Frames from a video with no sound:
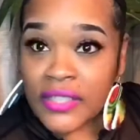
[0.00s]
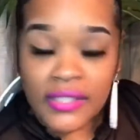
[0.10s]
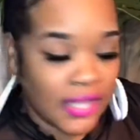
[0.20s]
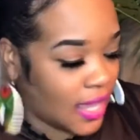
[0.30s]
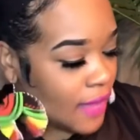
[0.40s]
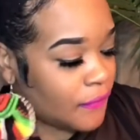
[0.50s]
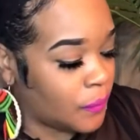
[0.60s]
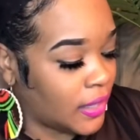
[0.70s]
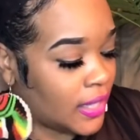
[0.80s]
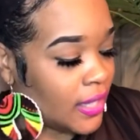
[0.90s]
a half a
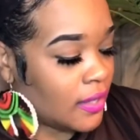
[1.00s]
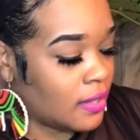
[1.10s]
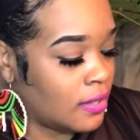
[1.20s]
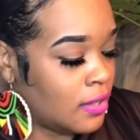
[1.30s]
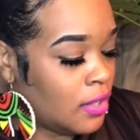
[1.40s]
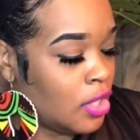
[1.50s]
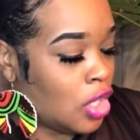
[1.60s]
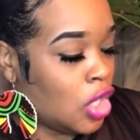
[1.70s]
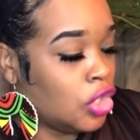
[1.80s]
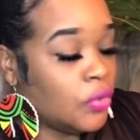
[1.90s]
wig.
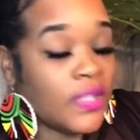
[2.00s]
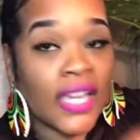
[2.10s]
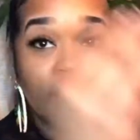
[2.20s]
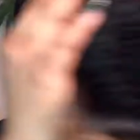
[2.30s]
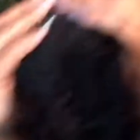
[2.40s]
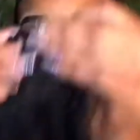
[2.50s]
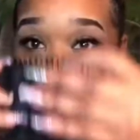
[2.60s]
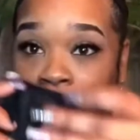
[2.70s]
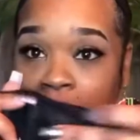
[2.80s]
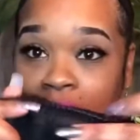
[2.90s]
You take this half a
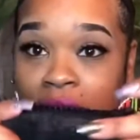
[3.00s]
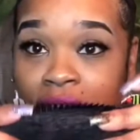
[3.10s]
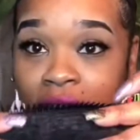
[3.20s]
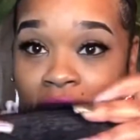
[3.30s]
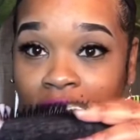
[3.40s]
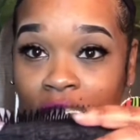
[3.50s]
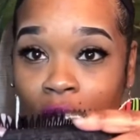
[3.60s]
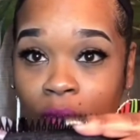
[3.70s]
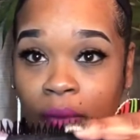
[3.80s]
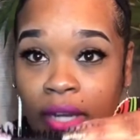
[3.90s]
wig, you see this
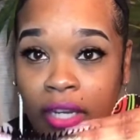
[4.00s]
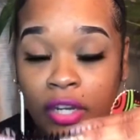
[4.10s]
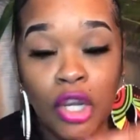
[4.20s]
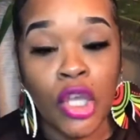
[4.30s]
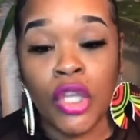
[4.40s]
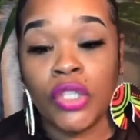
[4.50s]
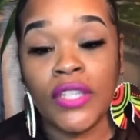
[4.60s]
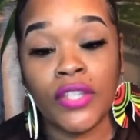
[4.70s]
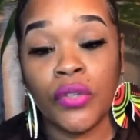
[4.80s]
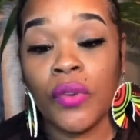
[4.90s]
comb right here? Either
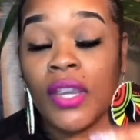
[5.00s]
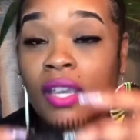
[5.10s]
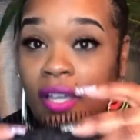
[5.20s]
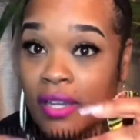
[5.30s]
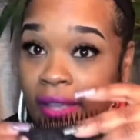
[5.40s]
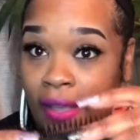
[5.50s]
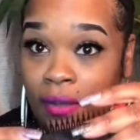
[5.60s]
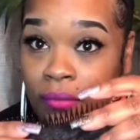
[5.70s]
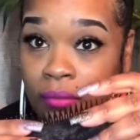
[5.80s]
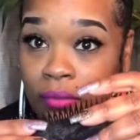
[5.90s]
you can cut it out
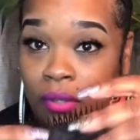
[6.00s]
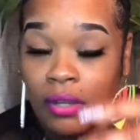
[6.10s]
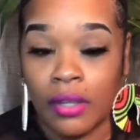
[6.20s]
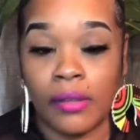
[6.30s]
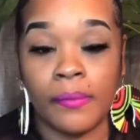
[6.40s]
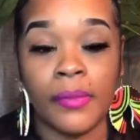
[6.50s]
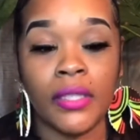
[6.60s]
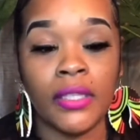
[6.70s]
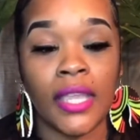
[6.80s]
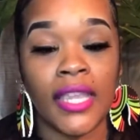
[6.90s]

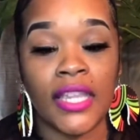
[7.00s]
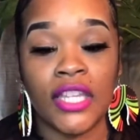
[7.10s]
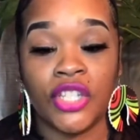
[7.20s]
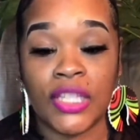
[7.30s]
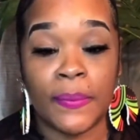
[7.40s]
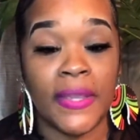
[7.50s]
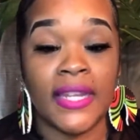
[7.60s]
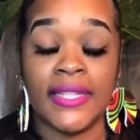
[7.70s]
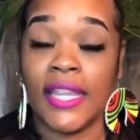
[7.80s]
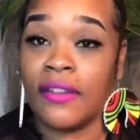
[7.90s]
and just pin it
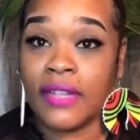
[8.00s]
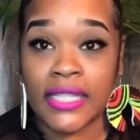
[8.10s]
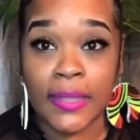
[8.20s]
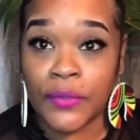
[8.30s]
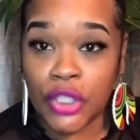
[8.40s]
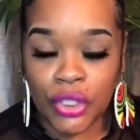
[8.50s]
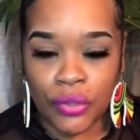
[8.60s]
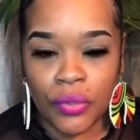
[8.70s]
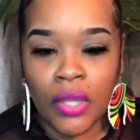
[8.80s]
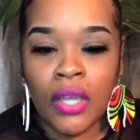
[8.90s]
down, that's up to you.
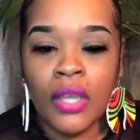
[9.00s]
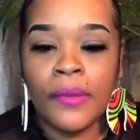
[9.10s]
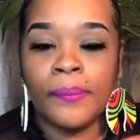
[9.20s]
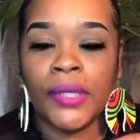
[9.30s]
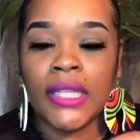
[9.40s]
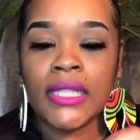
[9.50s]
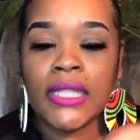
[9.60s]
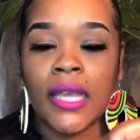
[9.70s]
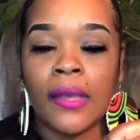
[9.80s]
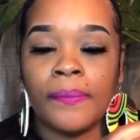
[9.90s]
But
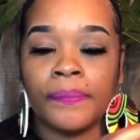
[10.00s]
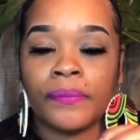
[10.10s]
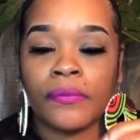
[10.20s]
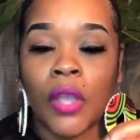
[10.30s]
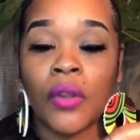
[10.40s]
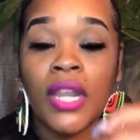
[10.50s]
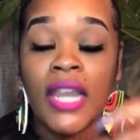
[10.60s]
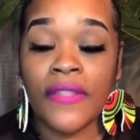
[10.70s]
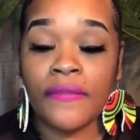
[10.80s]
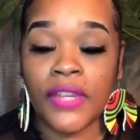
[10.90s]
on
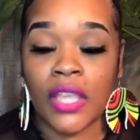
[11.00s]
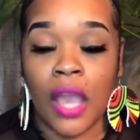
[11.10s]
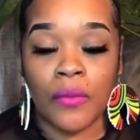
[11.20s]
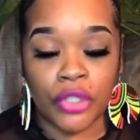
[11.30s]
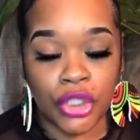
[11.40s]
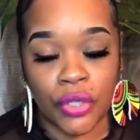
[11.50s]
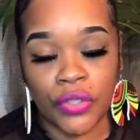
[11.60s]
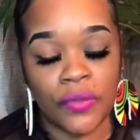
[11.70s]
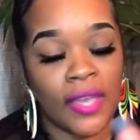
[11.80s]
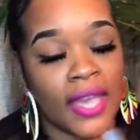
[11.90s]
another video, I will show
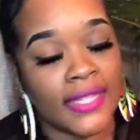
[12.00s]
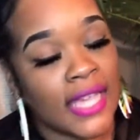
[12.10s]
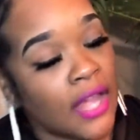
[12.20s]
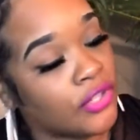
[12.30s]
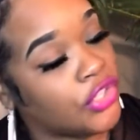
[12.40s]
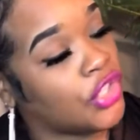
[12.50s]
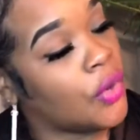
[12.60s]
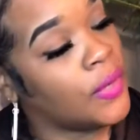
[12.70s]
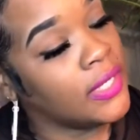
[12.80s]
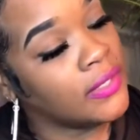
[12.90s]
you guys how to sew it